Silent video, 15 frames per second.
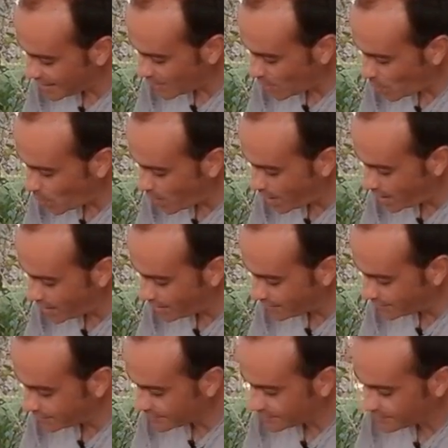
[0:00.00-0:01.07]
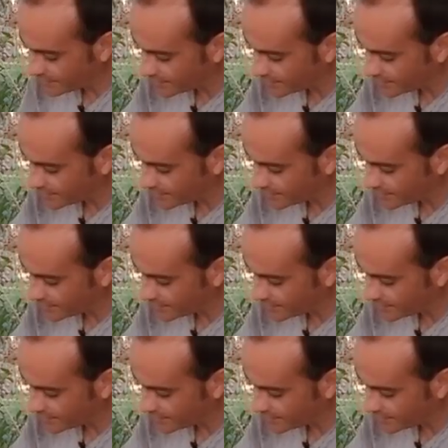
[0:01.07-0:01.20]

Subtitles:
acquire